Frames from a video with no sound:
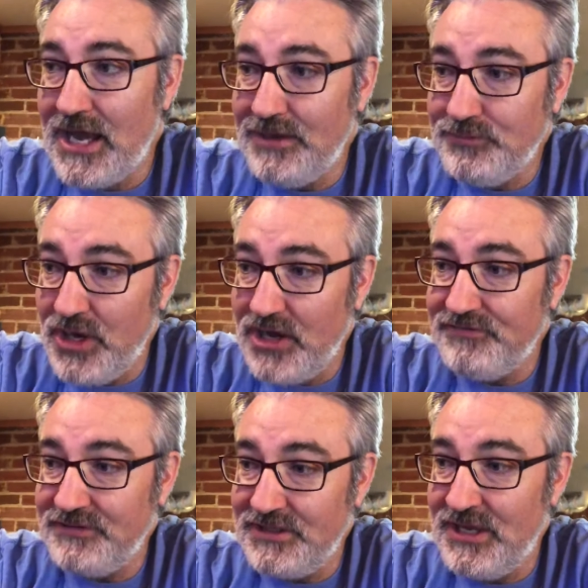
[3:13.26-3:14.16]
We
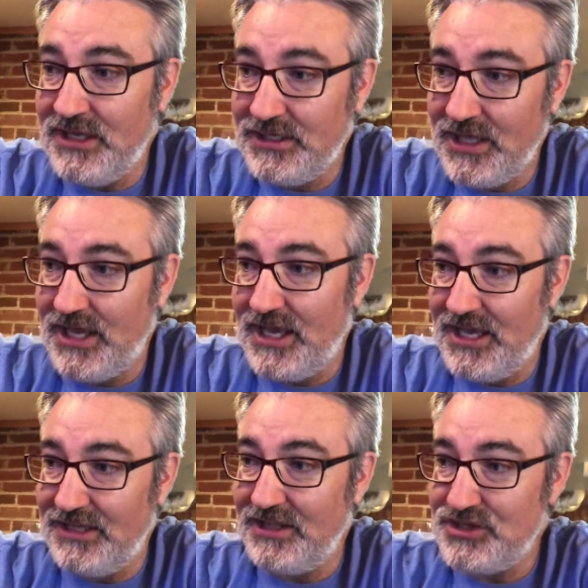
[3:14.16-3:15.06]
often
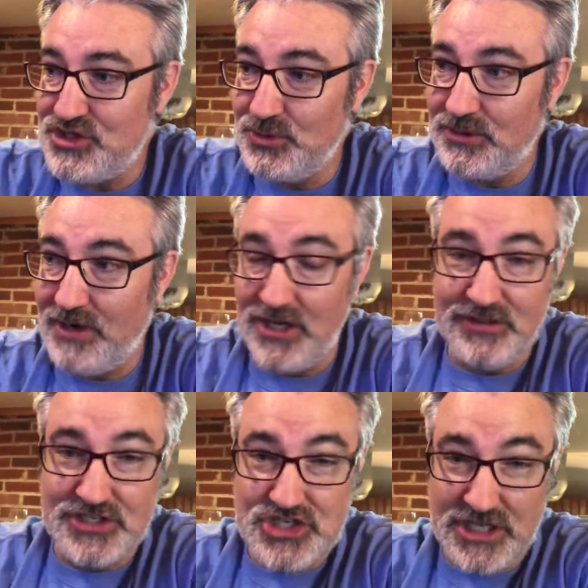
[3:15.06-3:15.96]
joke around
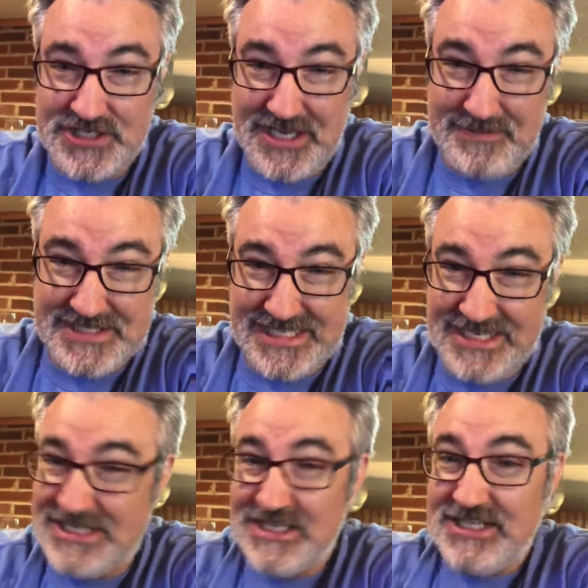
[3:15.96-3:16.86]
that John Jameson,
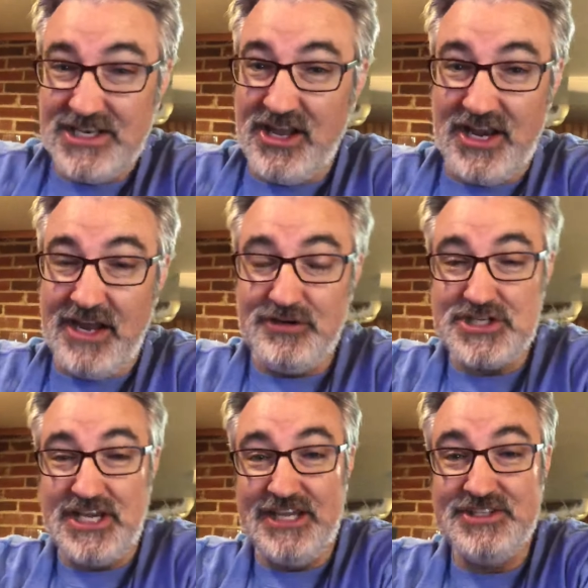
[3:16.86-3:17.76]
not an Irish
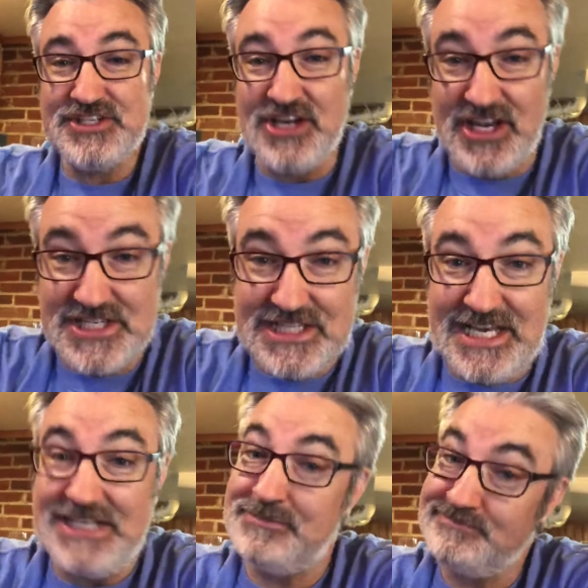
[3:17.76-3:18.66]
guy, Scottish
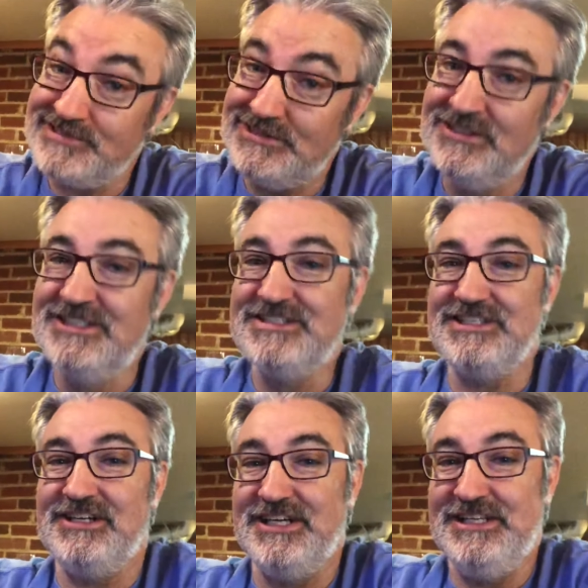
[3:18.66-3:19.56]
lad.
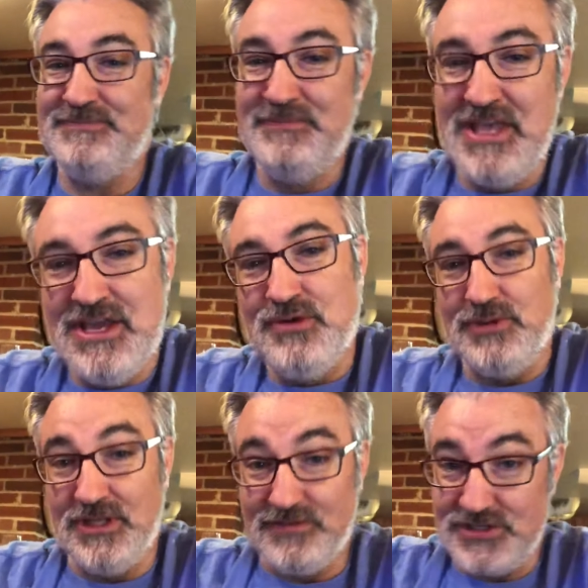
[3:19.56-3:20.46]
Sorry, we
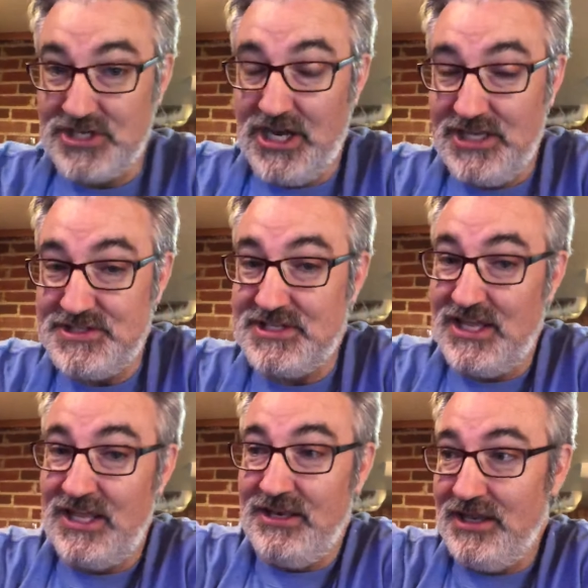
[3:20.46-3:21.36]
love our Scots,
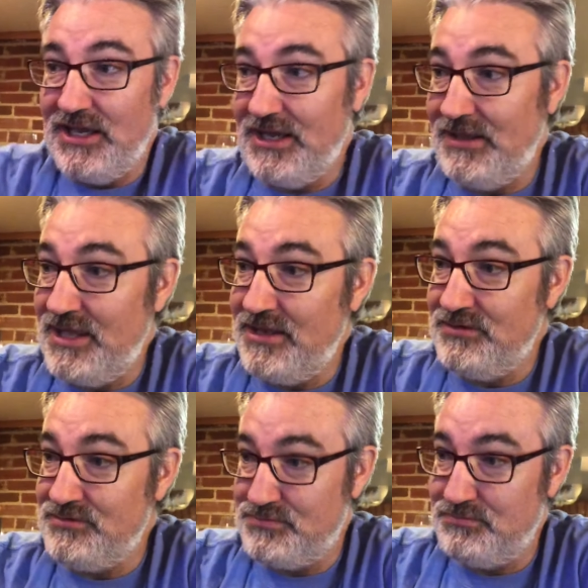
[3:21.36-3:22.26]
and
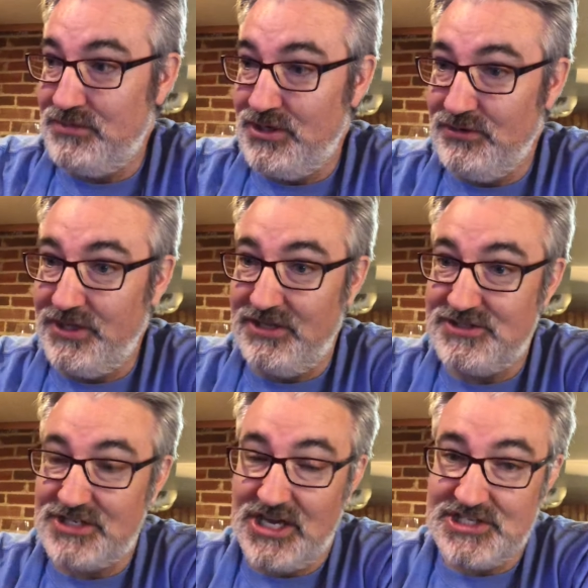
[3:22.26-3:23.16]
you know, the
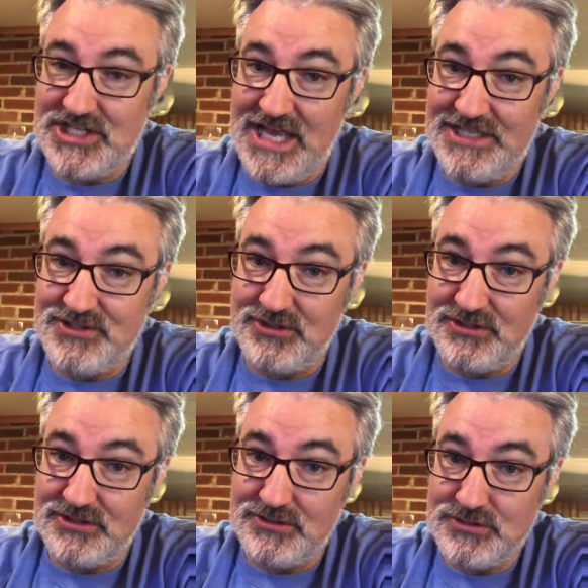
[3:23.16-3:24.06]
Scots lads who
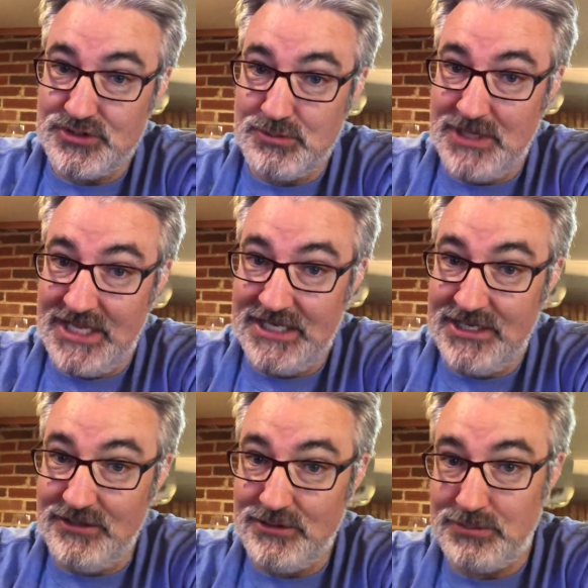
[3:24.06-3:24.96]
are zooming in
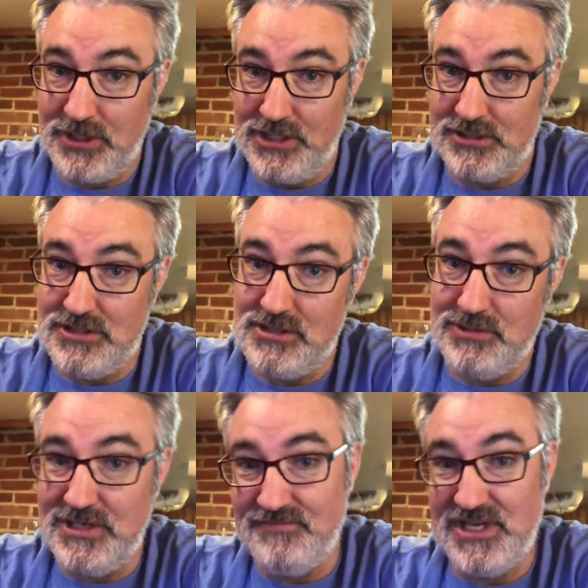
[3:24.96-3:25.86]
here, they're probably like, oh,
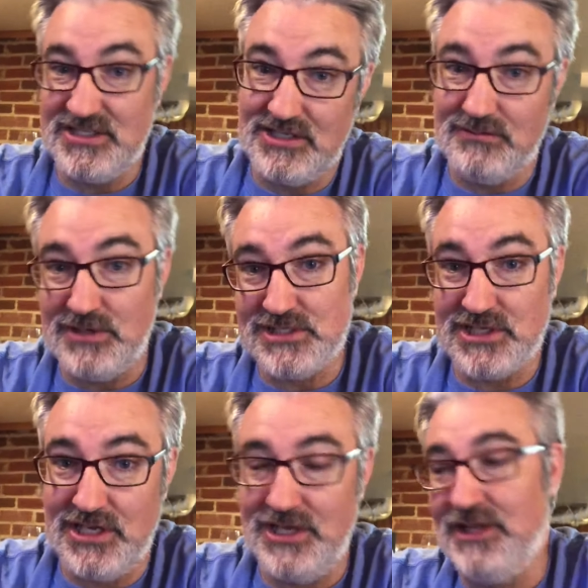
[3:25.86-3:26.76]
we invented
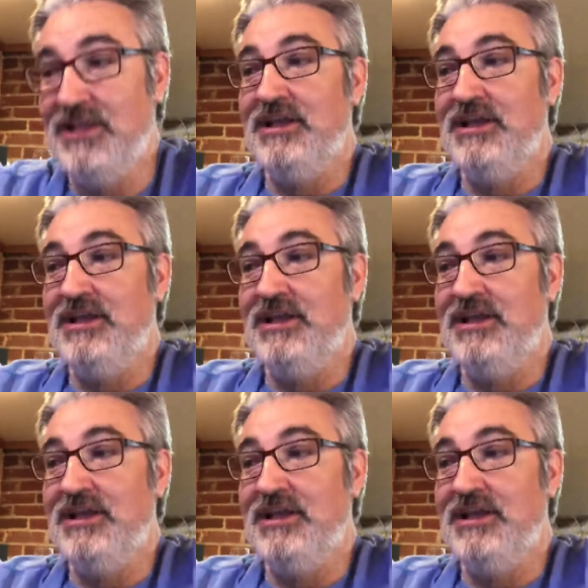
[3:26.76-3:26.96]
whiskey.